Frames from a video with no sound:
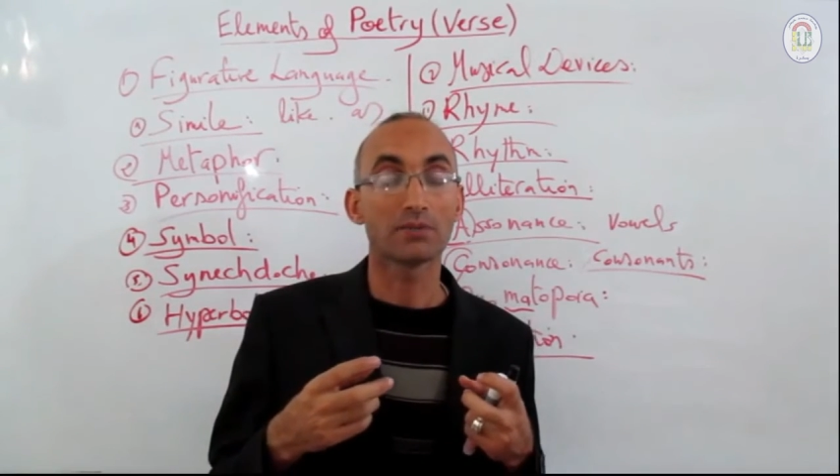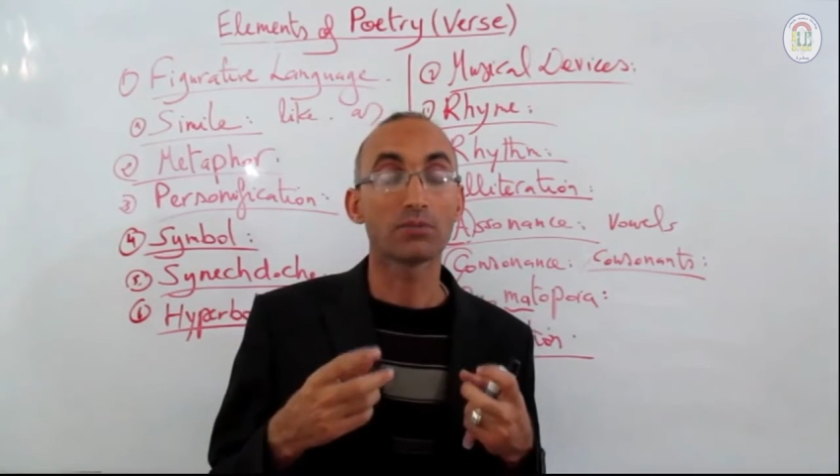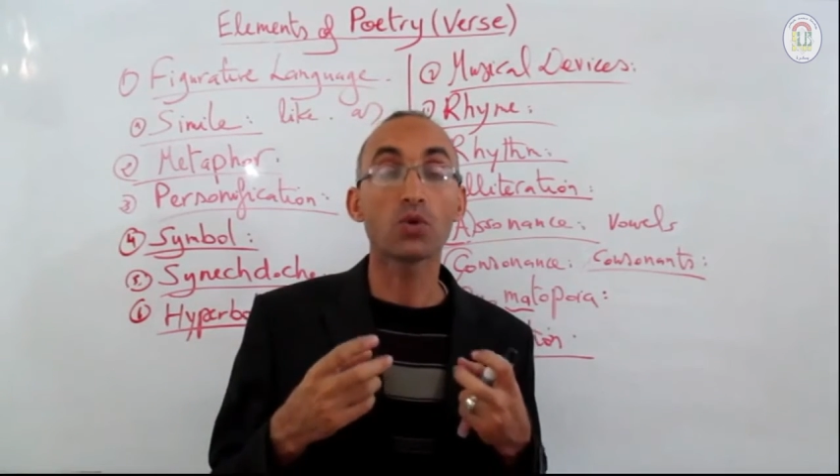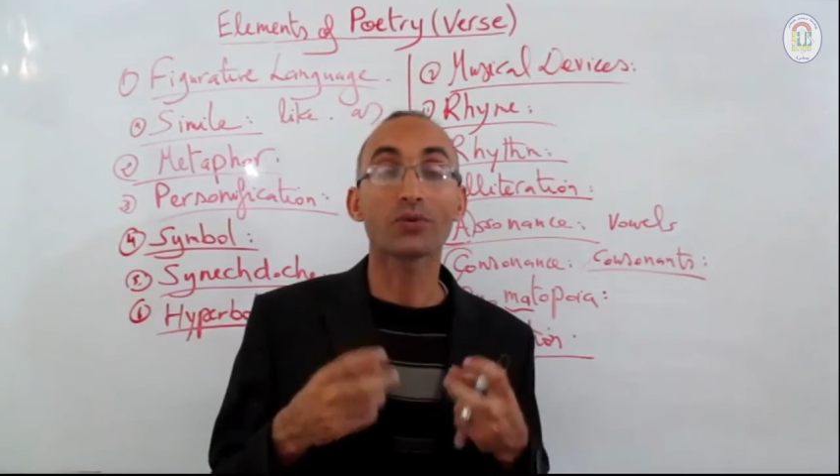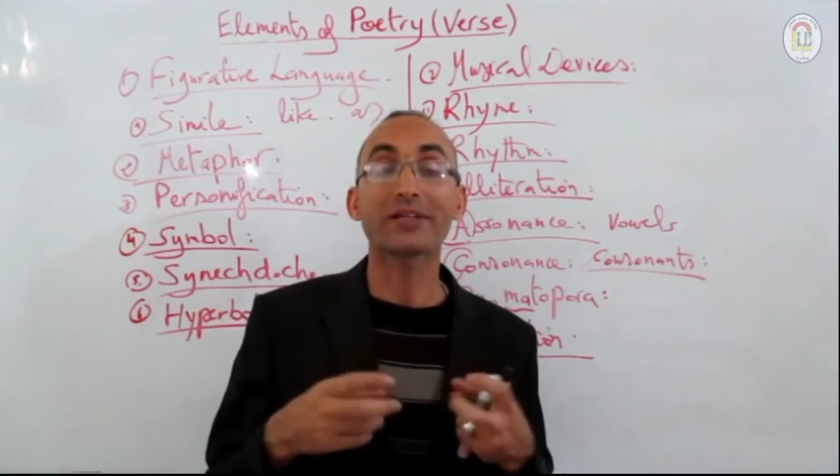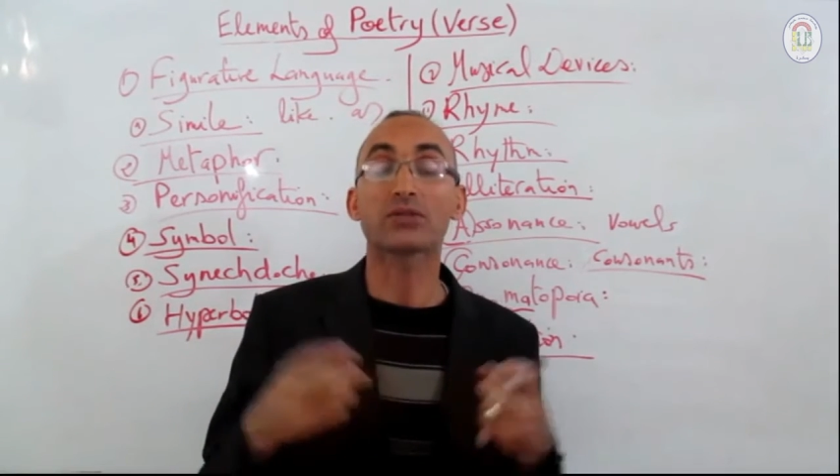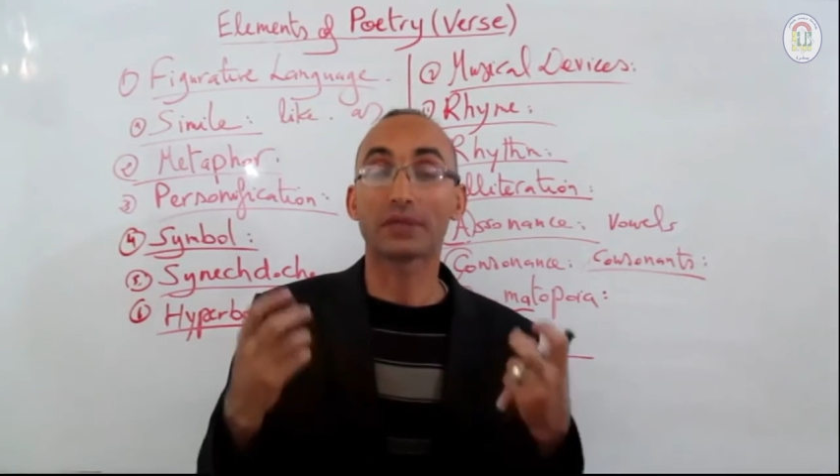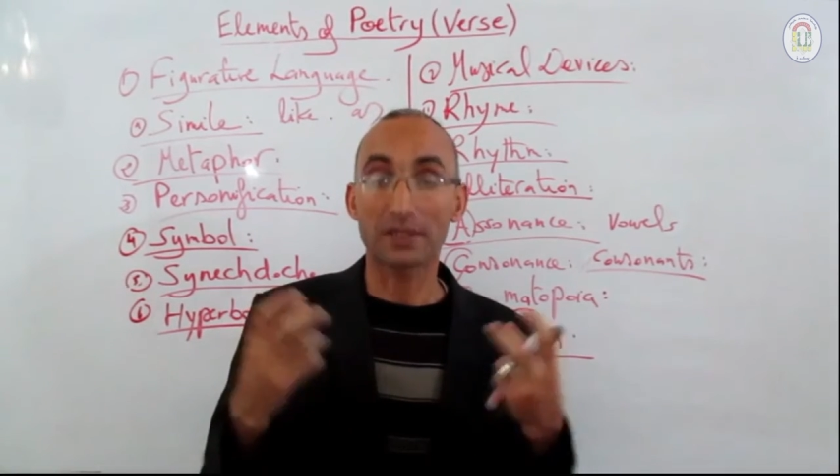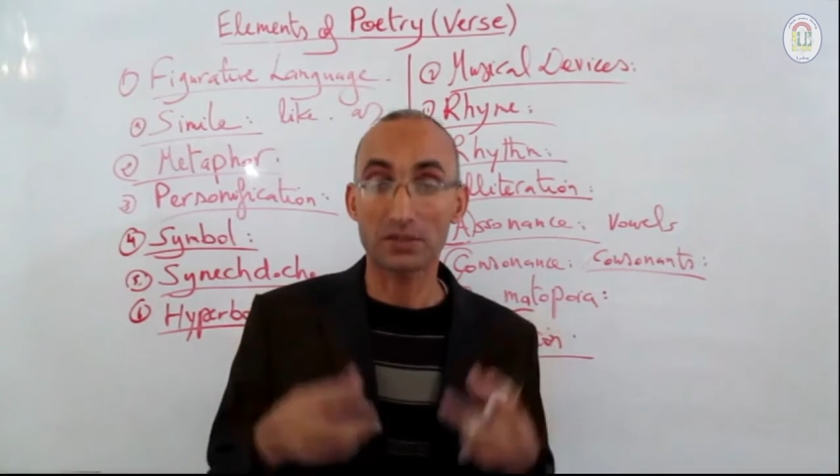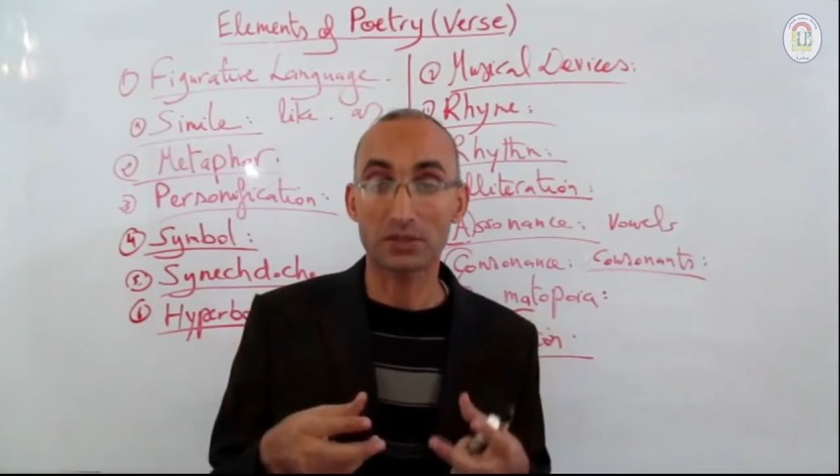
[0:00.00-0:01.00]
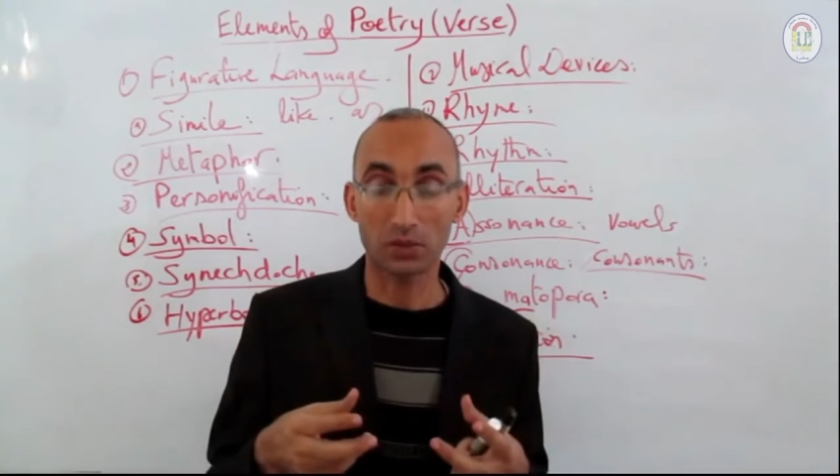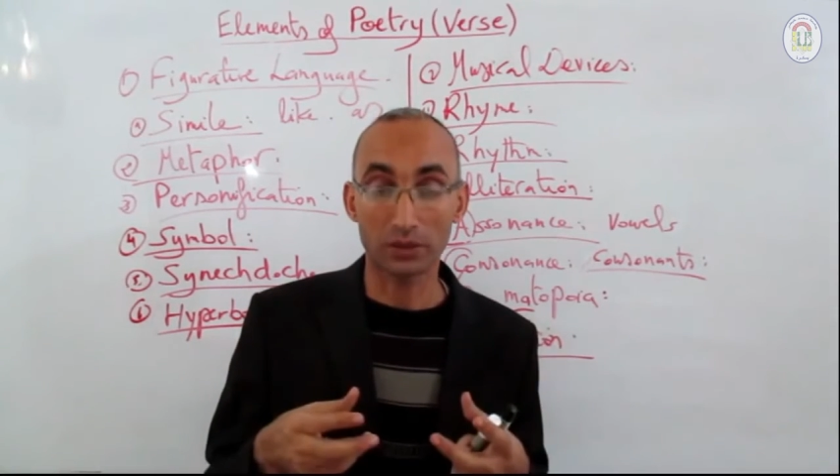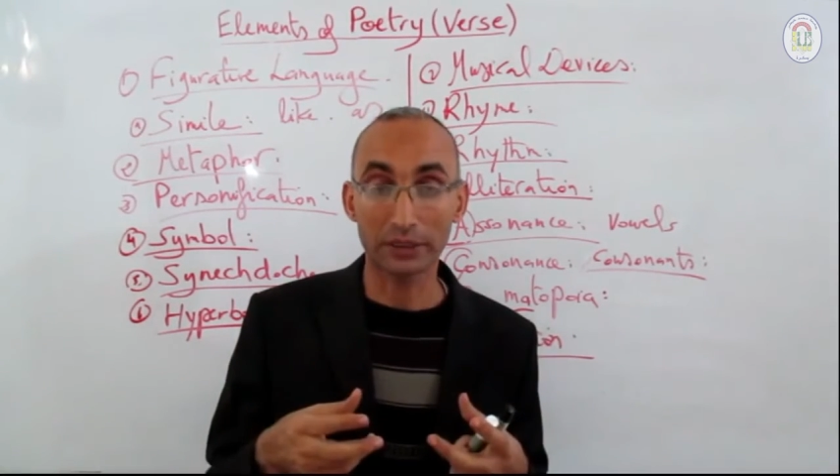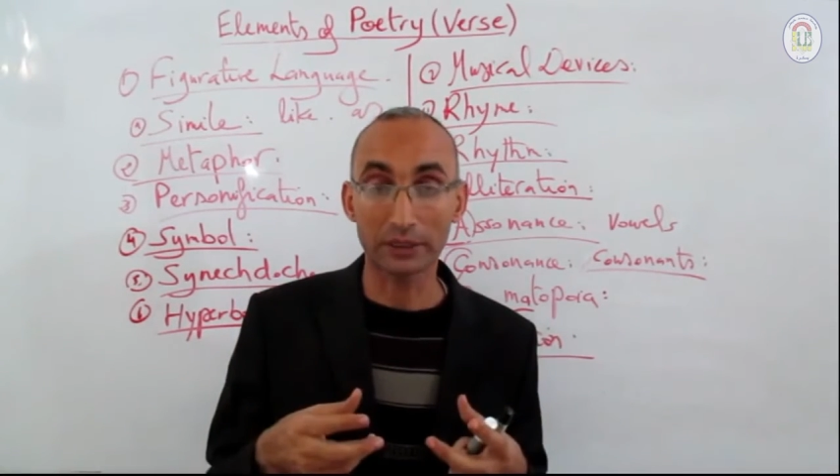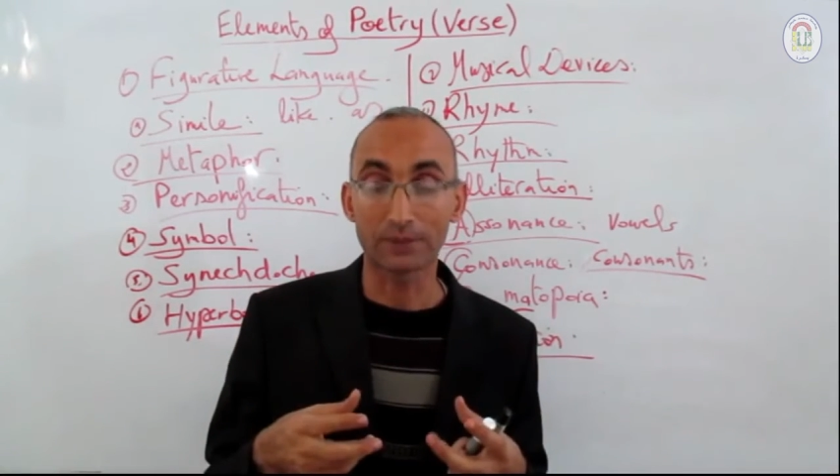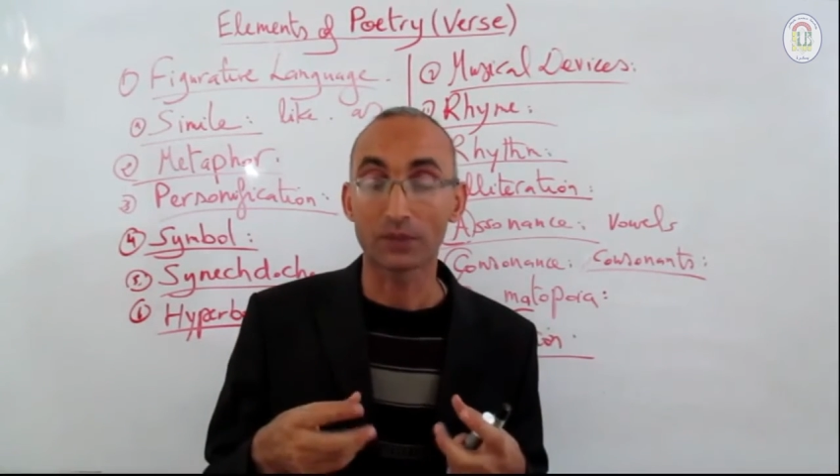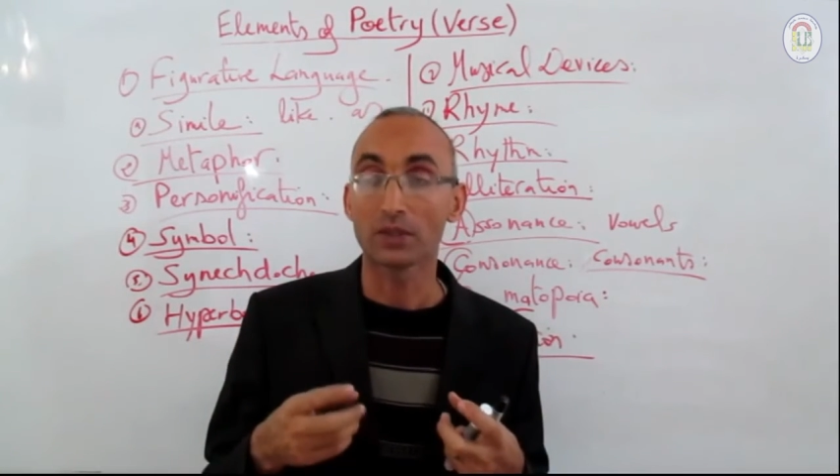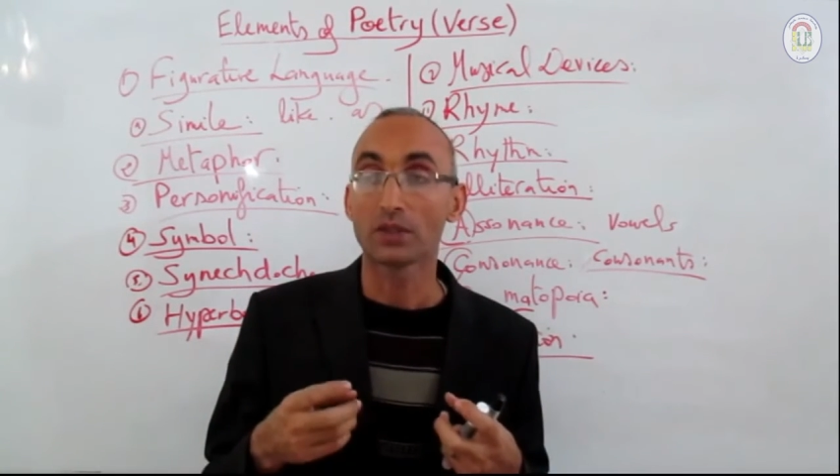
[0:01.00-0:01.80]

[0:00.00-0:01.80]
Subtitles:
more resonant, okay,